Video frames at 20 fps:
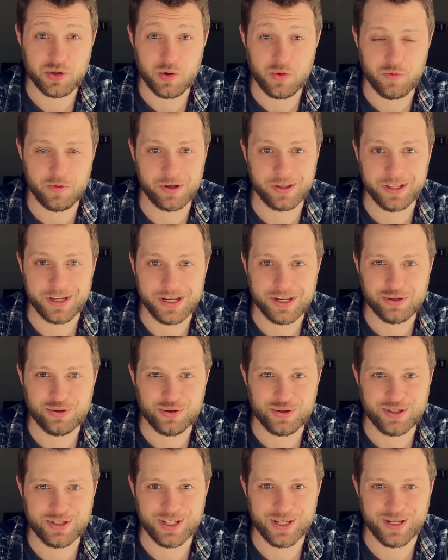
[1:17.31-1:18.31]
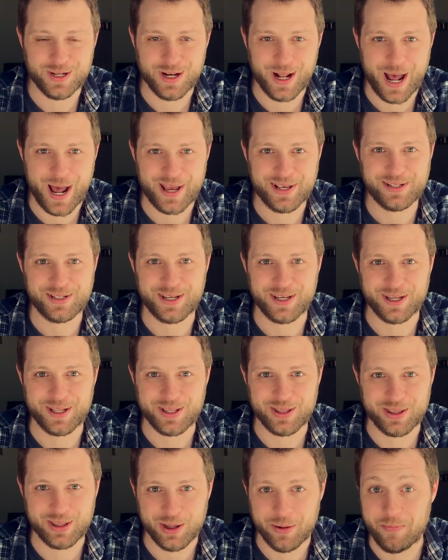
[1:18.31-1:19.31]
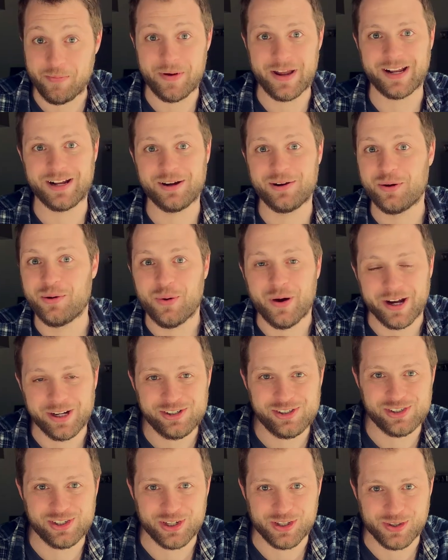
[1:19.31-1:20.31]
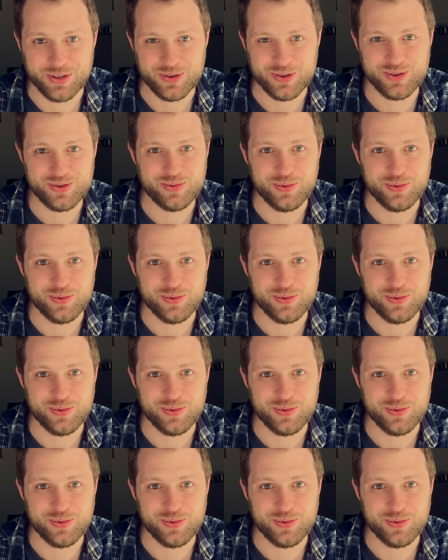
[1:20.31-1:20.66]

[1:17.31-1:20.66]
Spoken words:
really interested in asking the big questions.